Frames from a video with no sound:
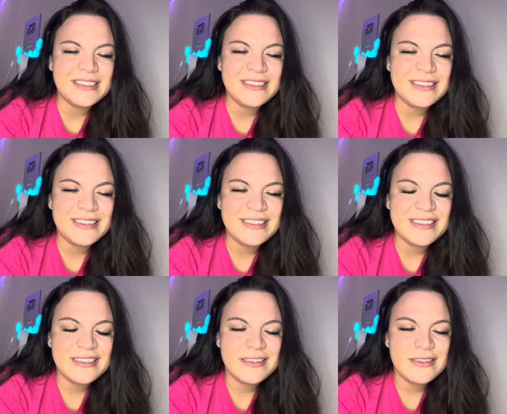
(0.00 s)

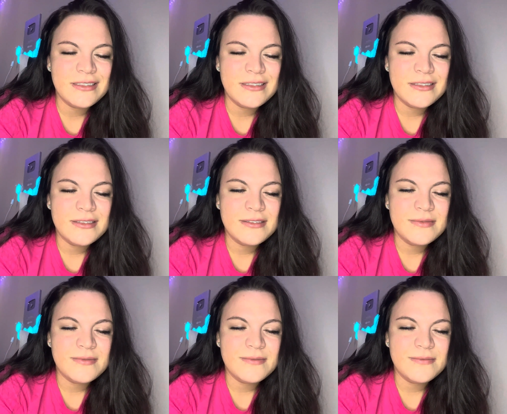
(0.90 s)
(no one is talking)